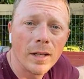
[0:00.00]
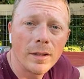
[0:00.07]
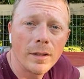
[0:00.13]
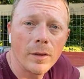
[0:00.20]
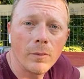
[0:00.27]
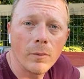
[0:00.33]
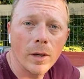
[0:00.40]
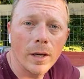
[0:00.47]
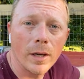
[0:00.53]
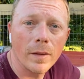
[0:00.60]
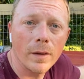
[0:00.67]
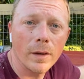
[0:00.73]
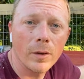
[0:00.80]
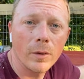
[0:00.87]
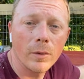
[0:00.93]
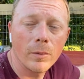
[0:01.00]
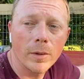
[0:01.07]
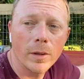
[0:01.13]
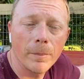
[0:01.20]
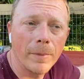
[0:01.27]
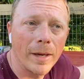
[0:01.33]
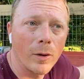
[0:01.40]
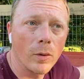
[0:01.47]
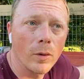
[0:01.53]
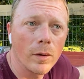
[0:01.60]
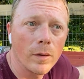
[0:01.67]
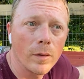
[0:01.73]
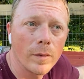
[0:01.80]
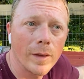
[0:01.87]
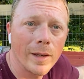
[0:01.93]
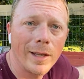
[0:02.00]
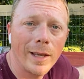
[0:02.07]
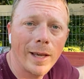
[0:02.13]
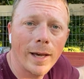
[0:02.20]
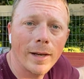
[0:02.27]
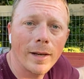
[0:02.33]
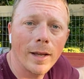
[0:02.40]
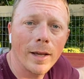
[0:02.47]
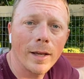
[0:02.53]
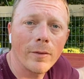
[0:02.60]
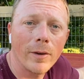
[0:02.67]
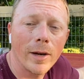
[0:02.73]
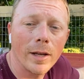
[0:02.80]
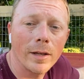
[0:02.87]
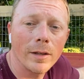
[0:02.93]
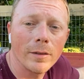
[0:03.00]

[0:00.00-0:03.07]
didn't want anything to do with the metal that he had laying around.